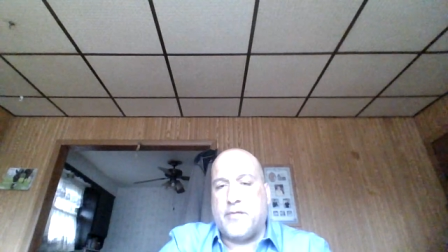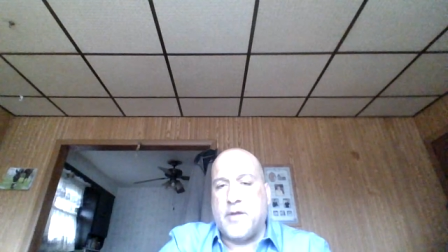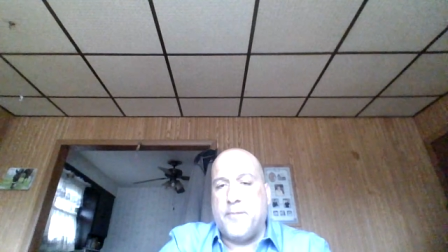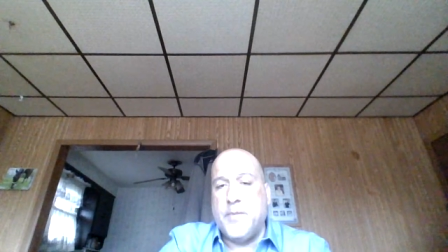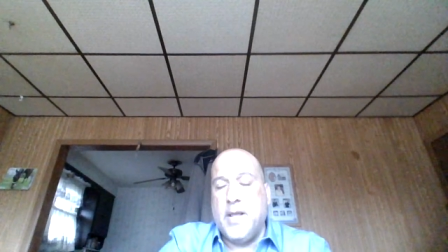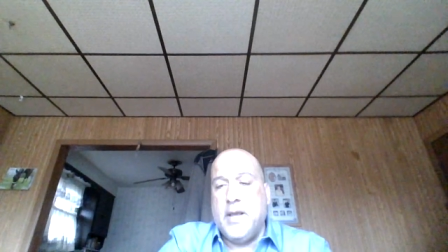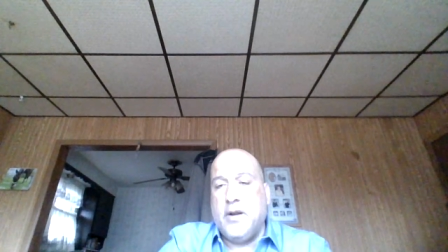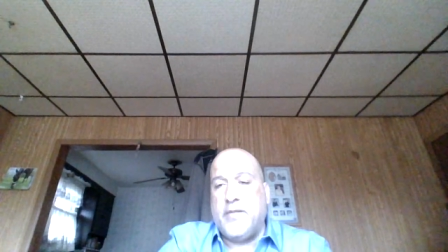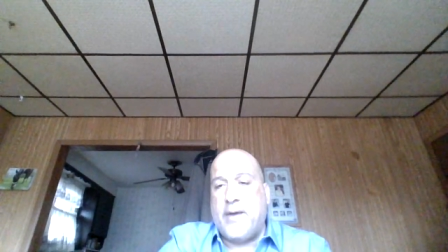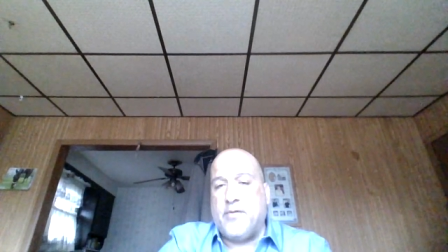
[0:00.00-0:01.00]
So,
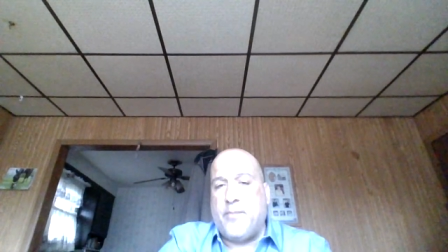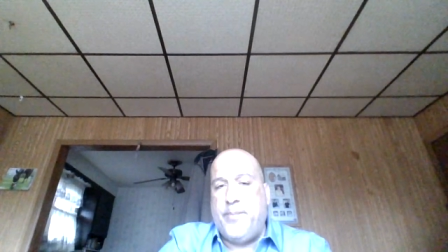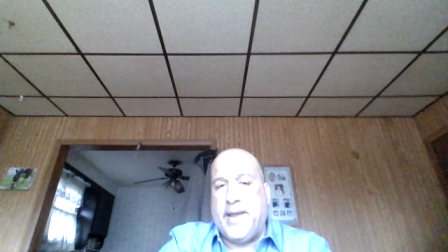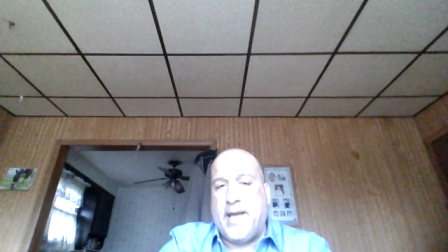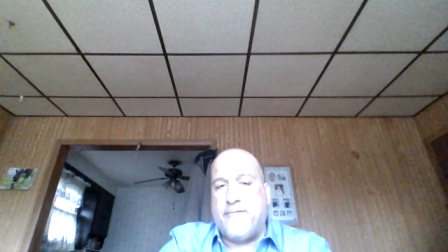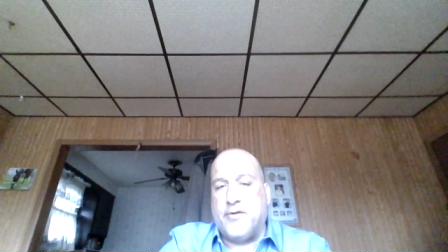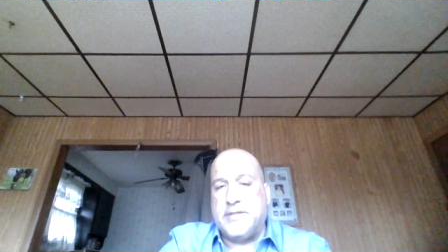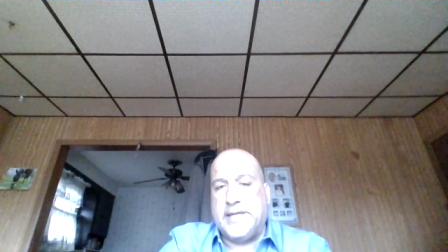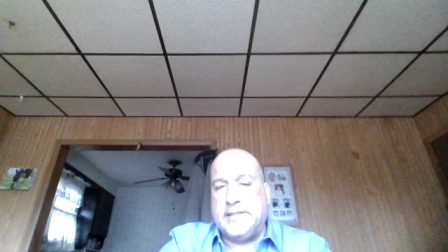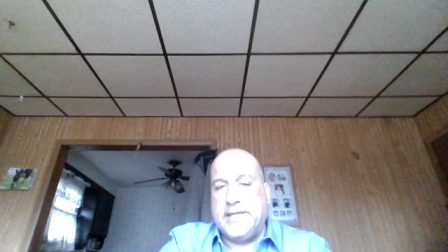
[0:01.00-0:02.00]
that was a big effort
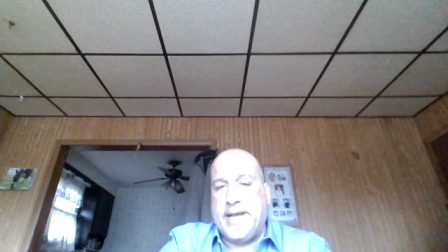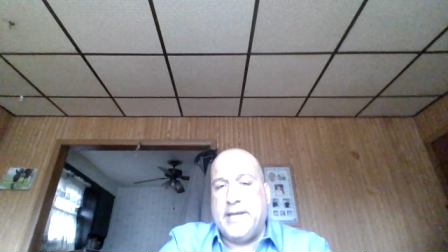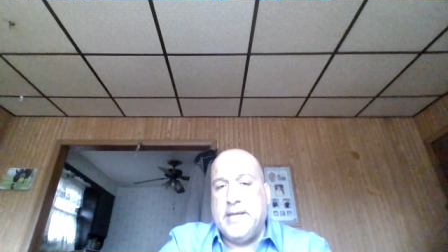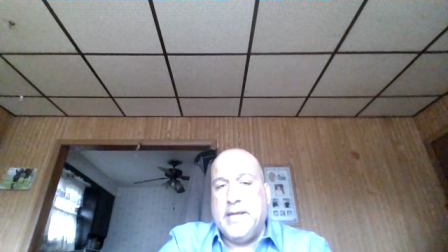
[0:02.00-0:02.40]
that day.